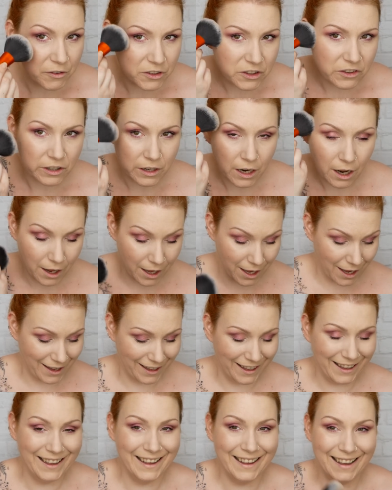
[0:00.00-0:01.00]
bothered
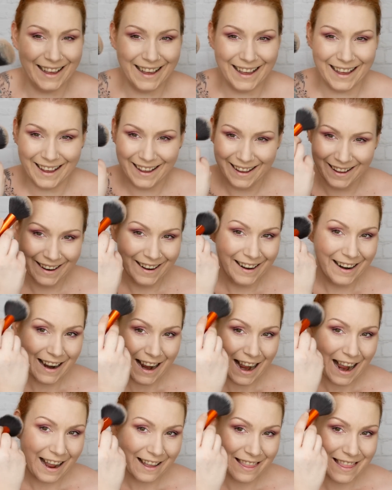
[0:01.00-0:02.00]
tonight.
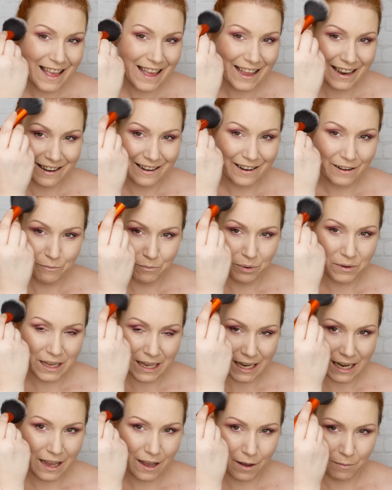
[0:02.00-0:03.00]
And then
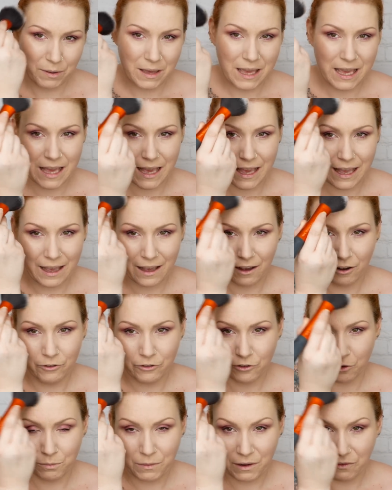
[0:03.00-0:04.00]
bringing it up here
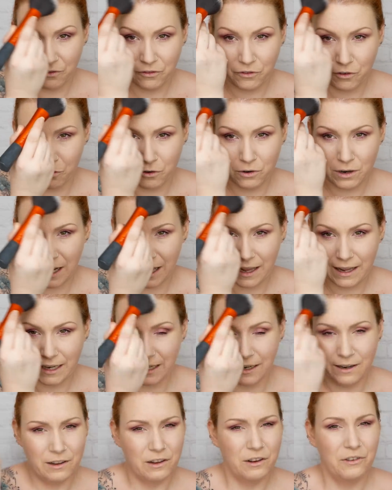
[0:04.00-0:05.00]
onto my
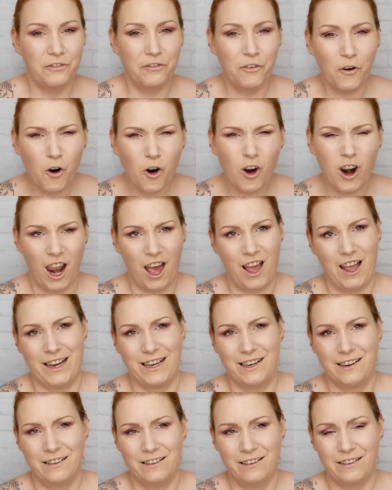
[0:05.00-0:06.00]
foreline.
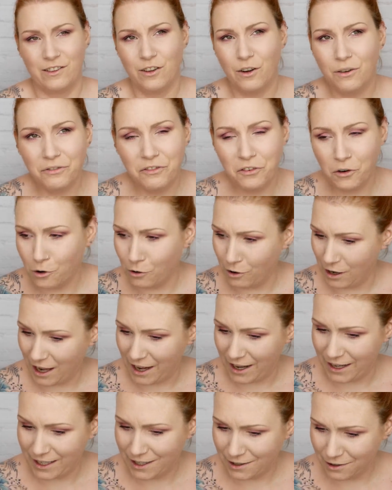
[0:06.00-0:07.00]
Foreline. It's not a
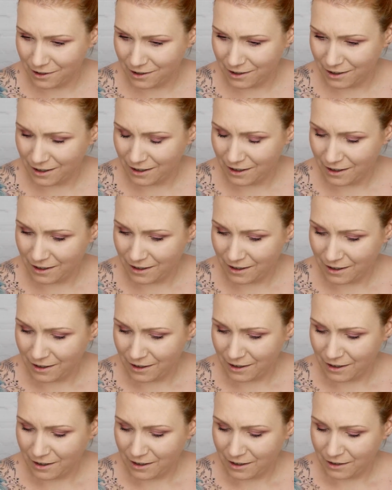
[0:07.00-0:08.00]
foreline.
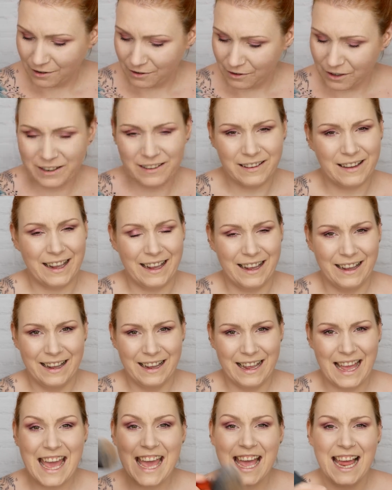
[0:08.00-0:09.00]
What is
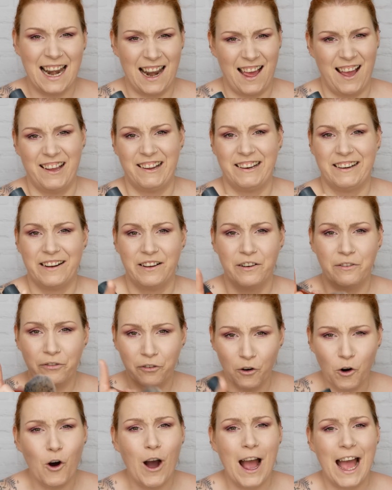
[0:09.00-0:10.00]
it? Hairline.
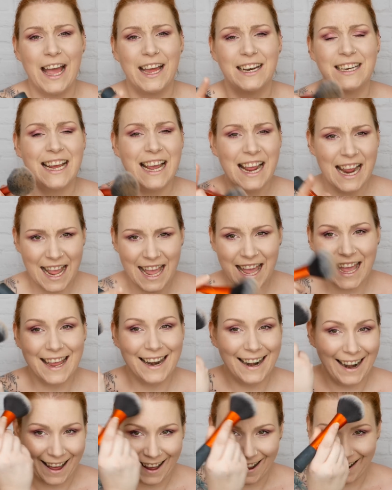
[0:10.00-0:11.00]
Forehead
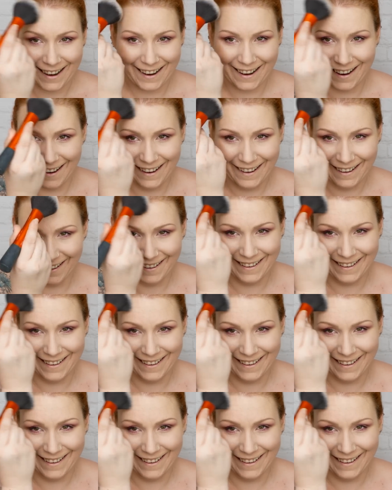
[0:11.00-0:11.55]
hairline.